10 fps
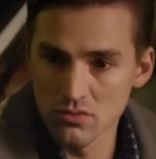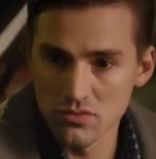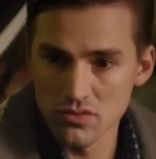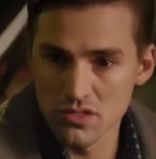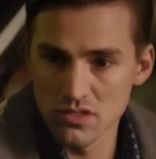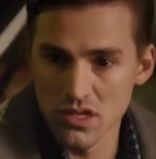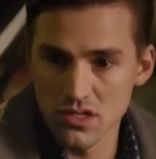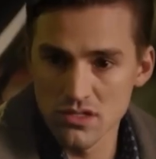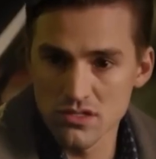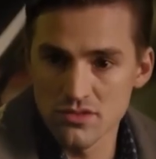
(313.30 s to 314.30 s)
what if a tank
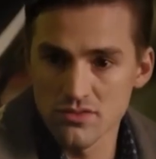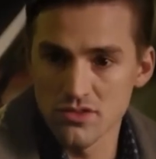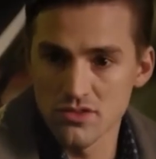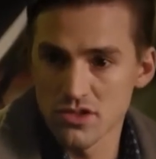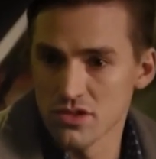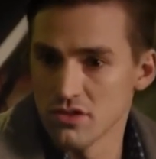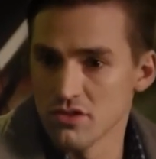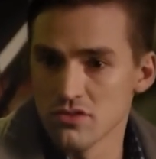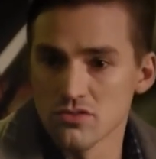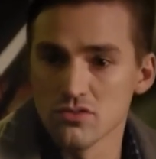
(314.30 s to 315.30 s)
shoots him in the head?
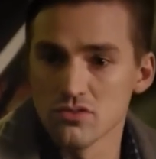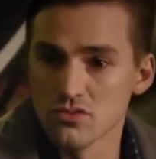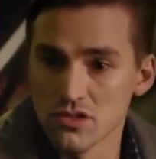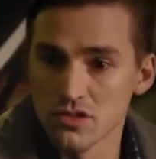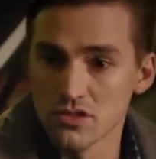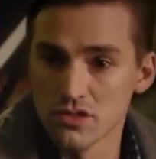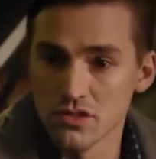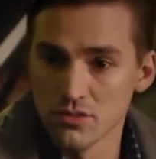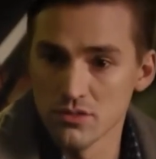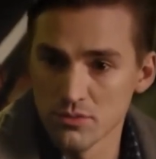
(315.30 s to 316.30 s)
Will he be an
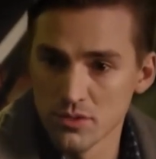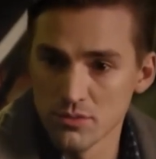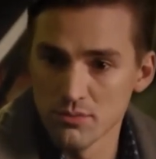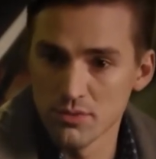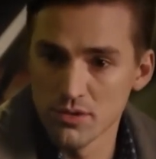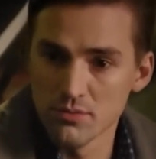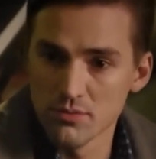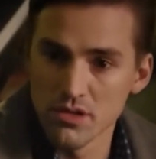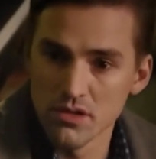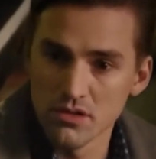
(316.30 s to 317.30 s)
undying headless
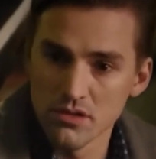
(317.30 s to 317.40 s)
man?